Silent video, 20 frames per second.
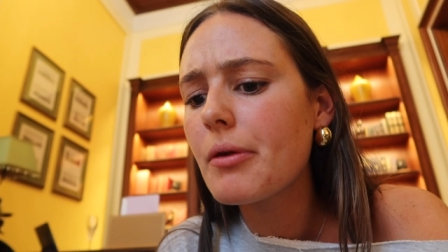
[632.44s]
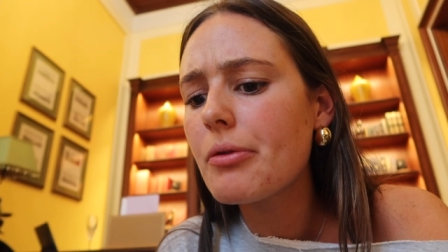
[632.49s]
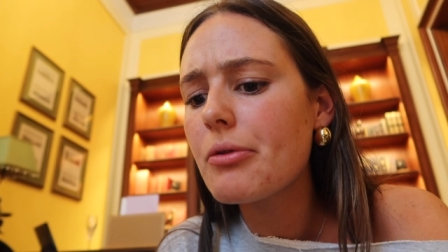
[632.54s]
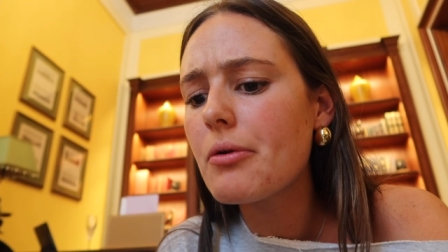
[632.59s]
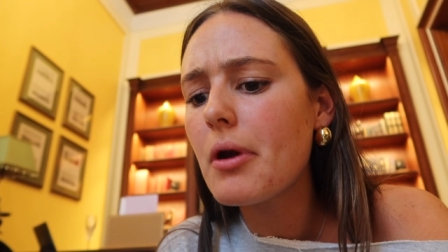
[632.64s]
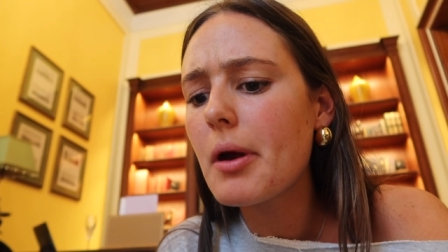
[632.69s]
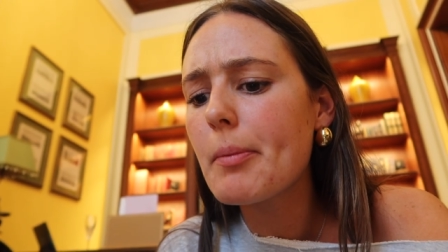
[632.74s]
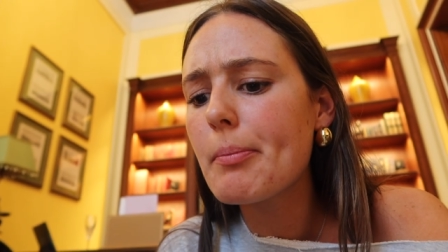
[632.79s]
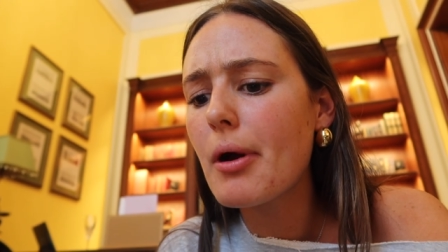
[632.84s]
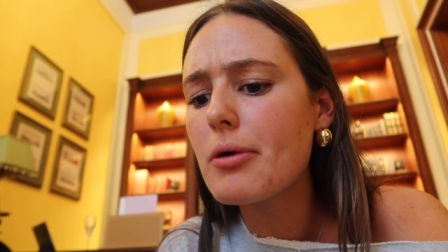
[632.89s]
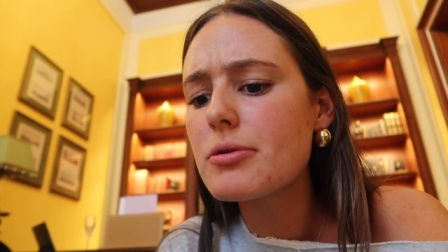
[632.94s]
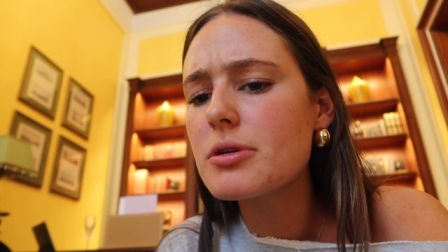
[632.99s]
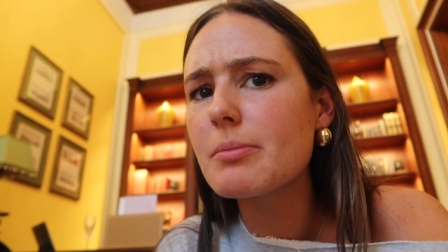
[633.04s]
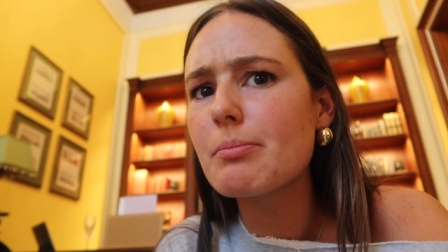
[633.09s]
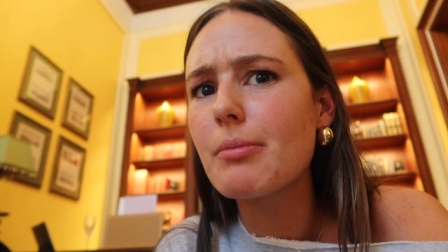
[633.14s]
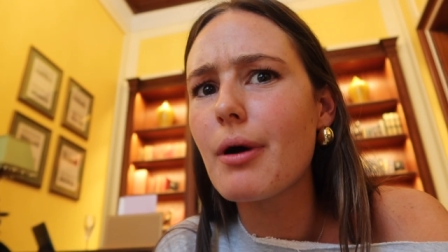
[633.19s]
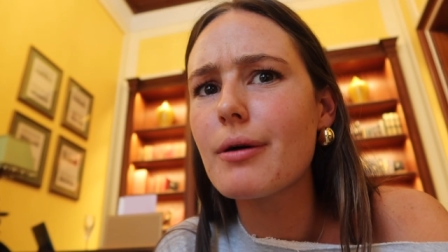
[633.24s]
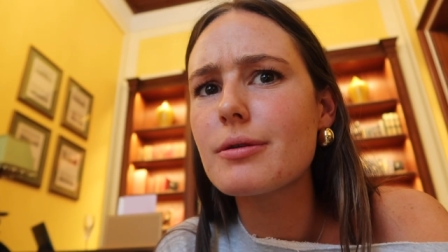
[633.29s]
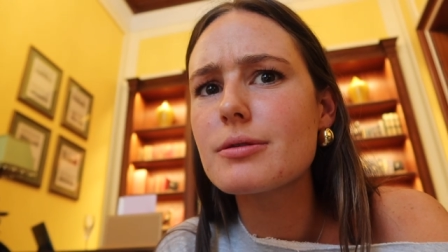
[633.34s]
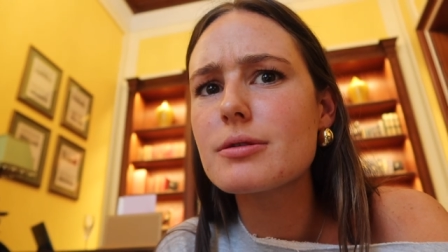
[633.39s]
They're like protein
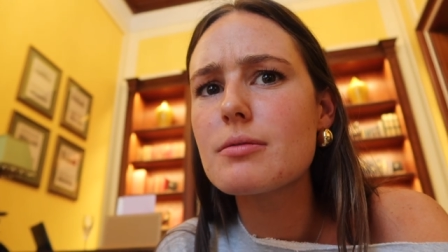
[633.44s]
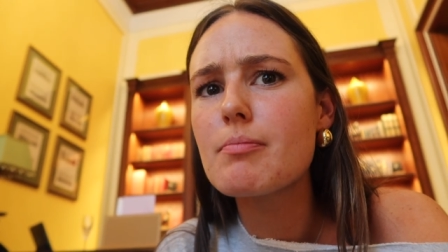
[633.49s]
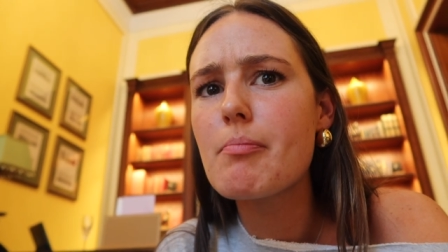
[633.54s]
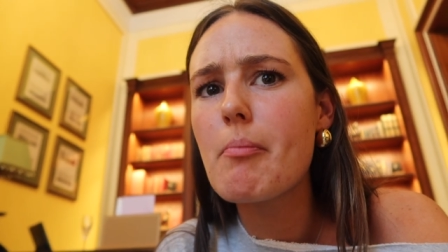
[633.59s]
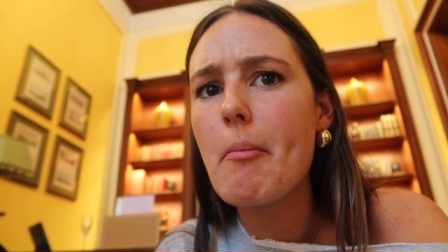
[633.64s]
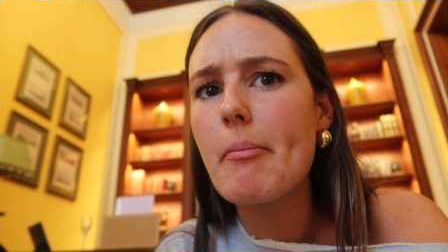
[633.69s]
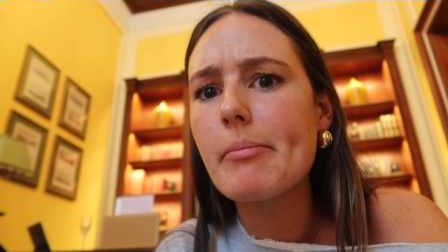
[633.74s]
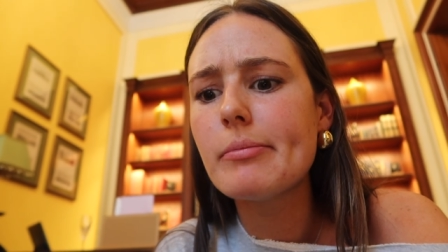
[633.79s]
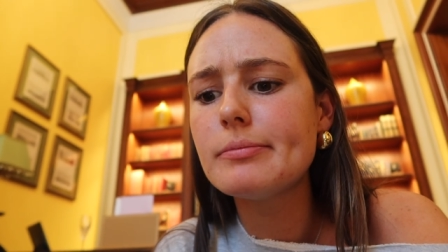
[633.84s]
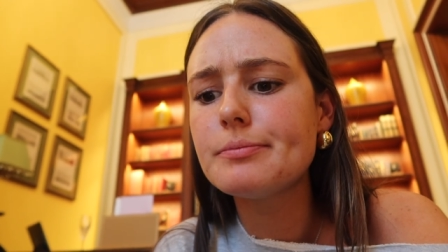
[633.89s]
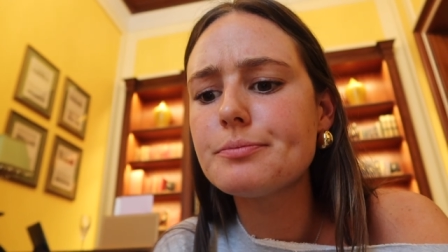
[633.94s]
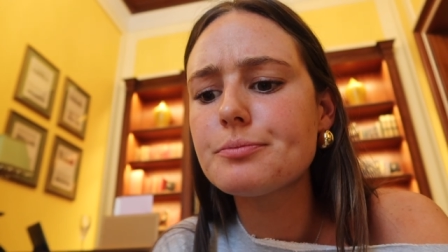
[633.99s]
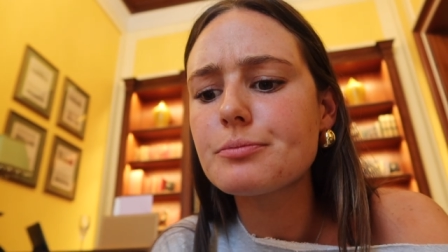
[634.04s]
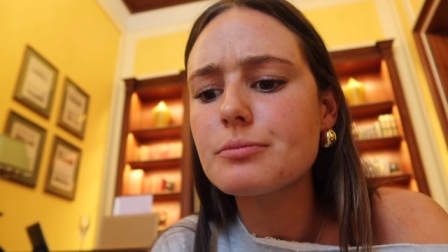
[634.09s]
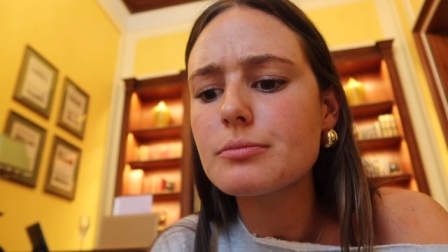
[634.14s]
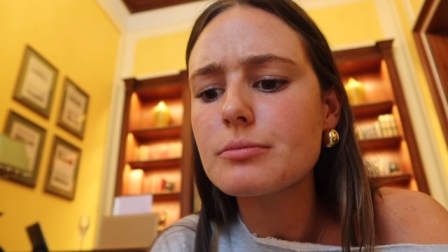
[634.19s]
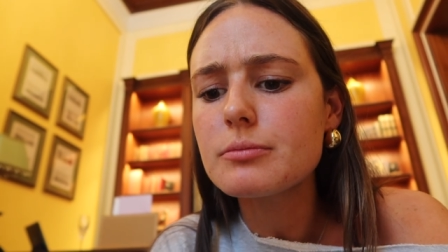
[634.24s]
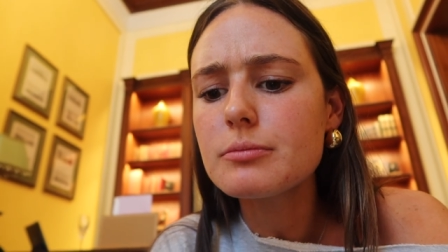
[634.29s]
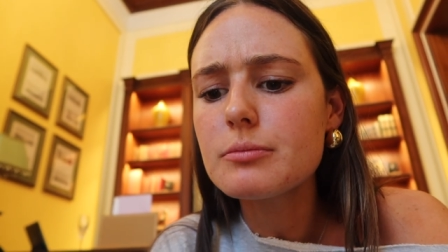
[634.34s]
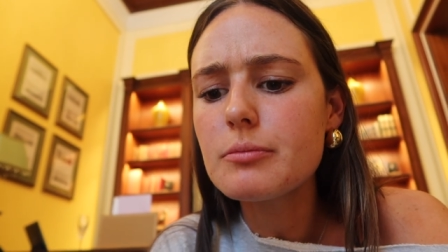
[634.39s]
balls.
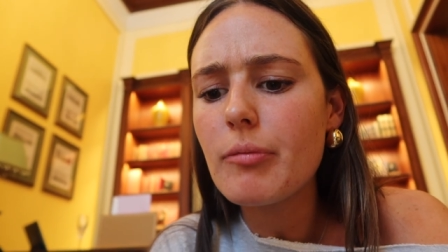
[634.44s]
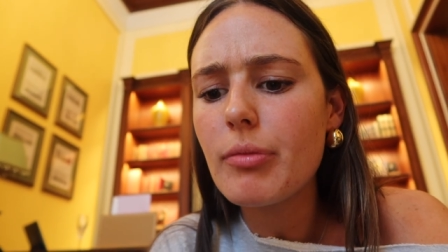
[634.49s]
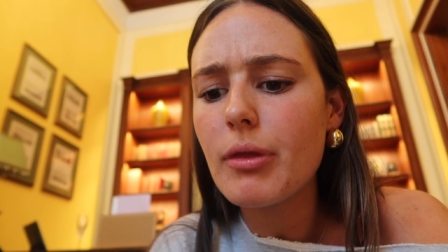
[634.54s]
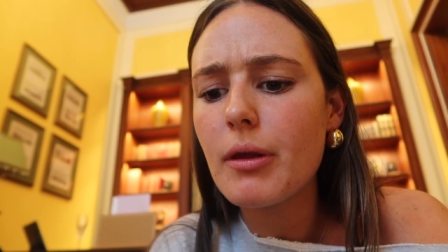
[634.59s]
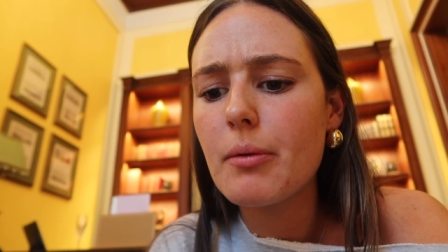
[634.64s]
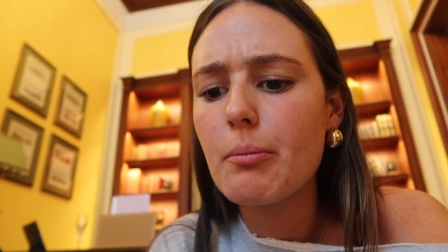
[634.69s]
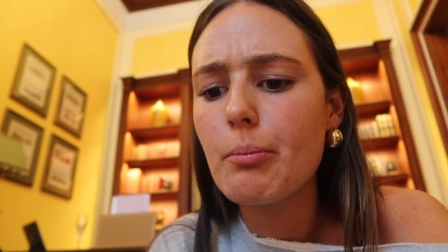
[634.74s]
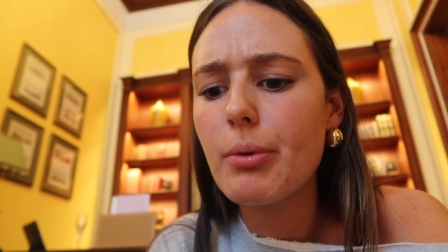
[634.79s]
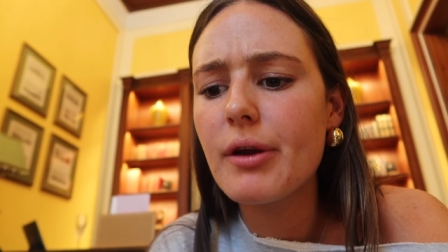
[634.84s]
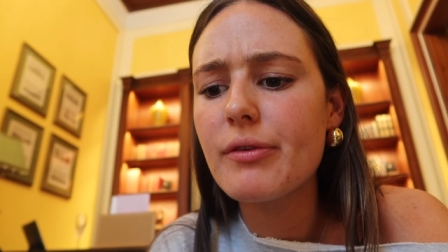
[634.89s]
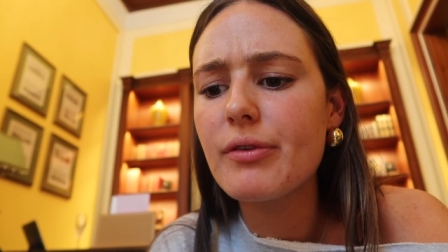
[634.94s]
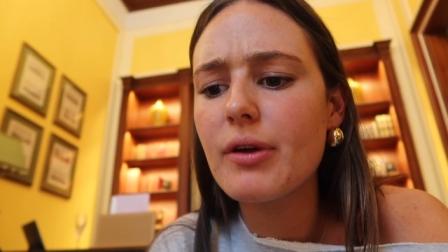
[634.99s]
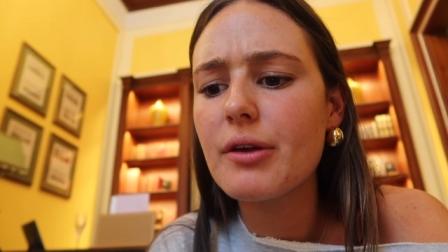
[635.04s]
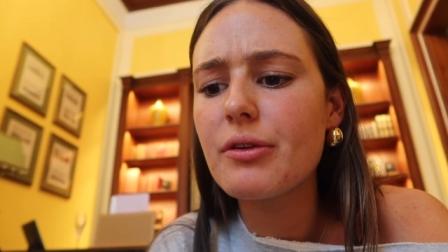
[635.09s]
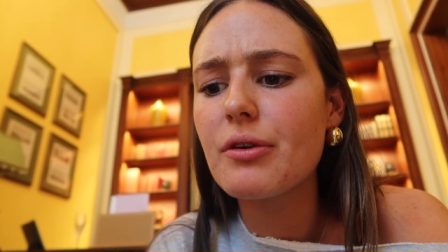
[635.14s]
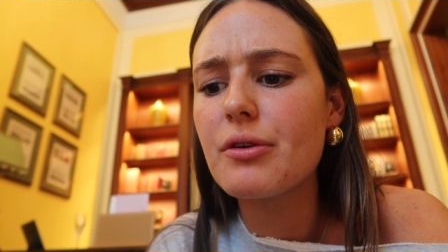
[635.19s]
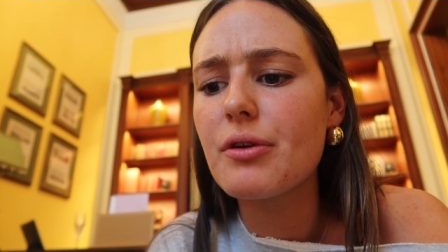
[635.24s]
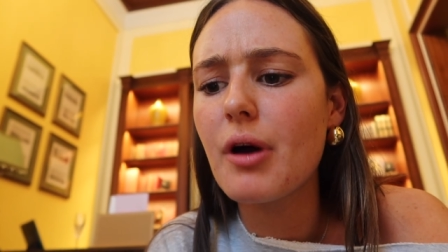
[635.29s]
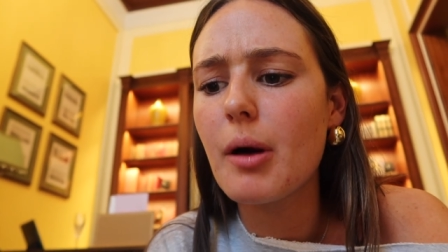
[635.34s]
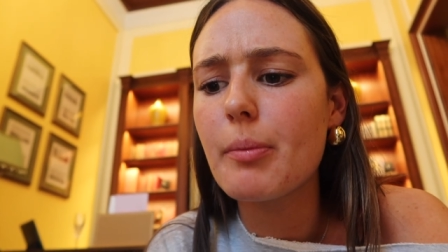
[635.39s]
But I feel like
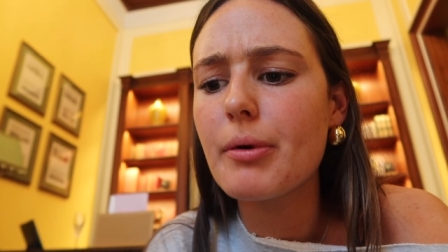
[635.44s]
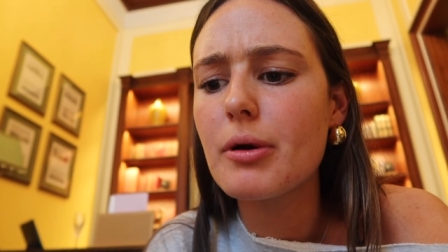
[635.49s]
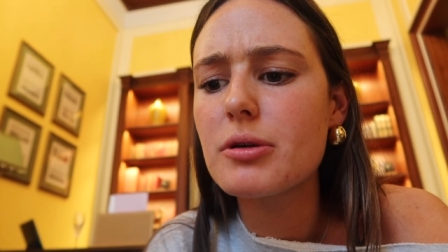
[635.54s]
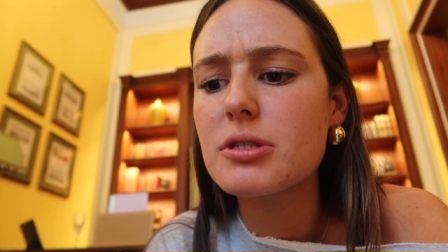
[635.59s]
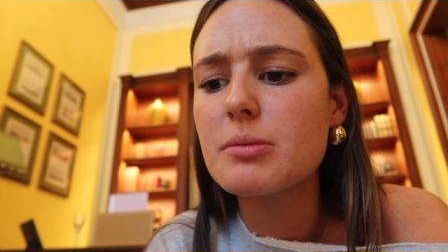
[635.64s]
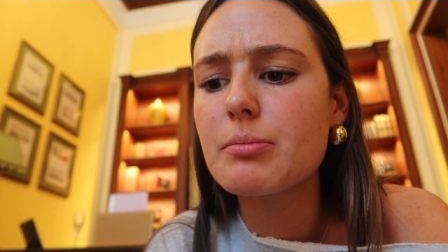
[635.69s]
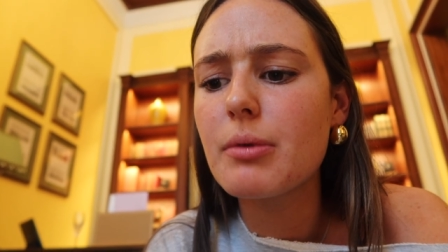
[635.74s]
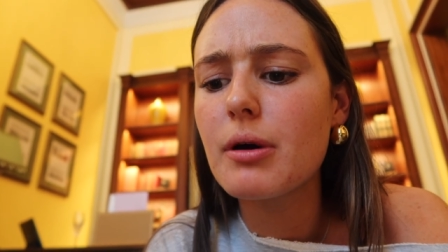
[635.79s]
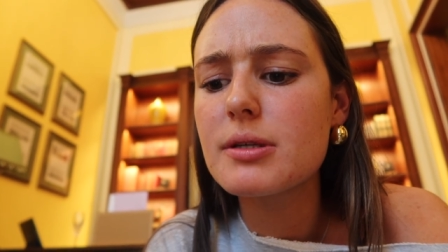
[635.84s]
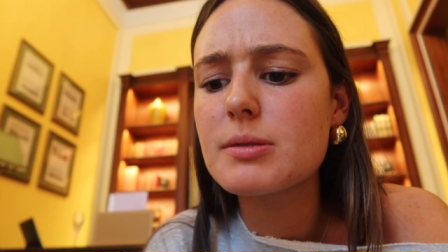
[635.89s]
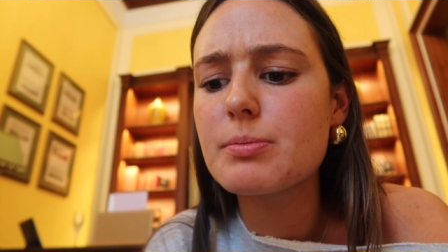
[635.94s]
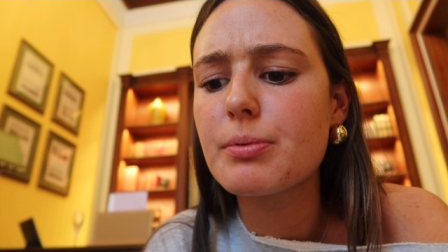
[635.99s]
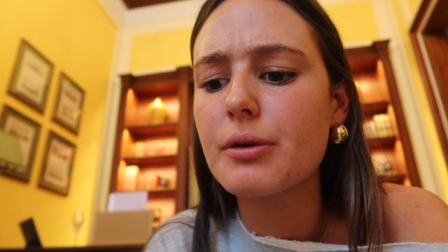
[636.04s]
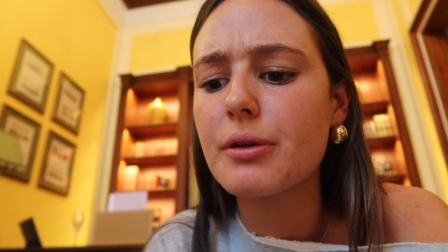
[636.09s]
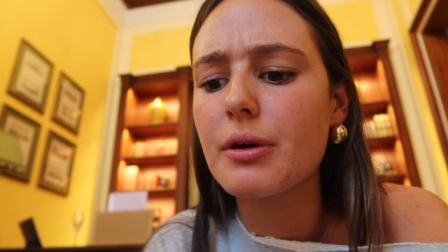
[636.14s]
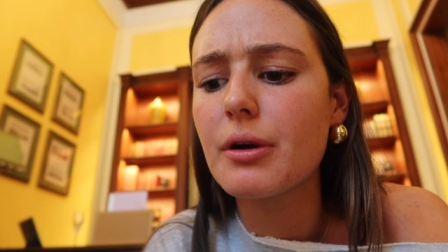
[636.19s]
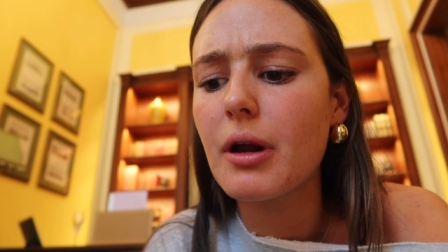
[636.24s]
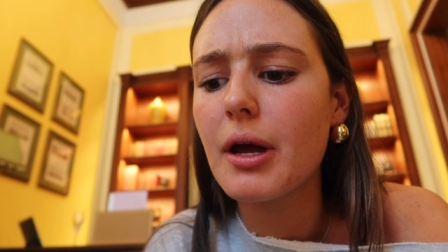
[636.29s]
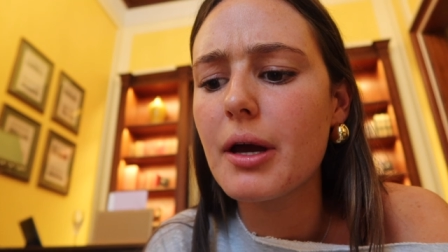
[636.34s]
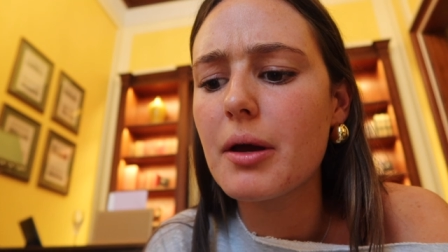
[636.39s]
they're not protein balls, but
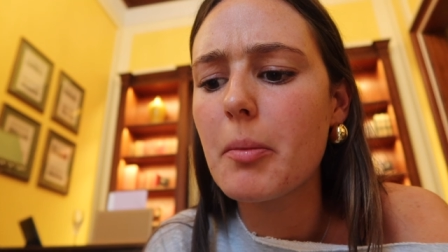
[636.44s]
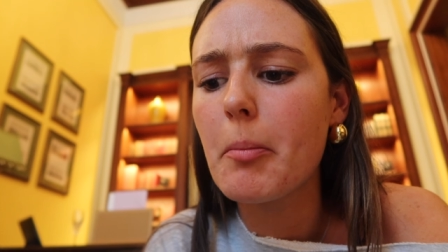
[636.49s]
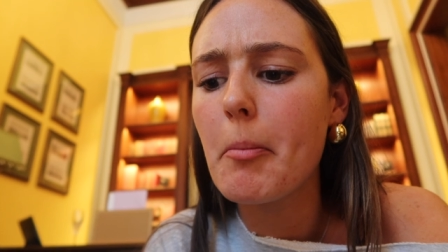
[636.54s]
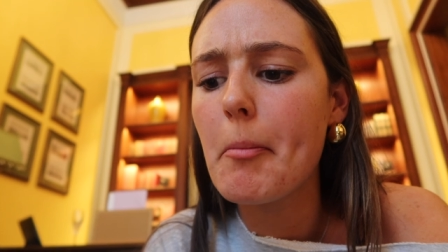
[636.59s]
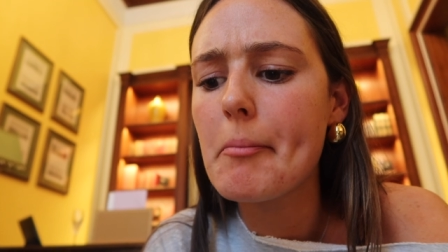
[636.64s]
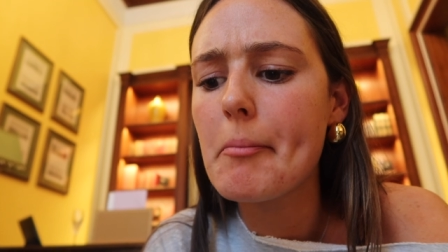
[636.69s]
they're like...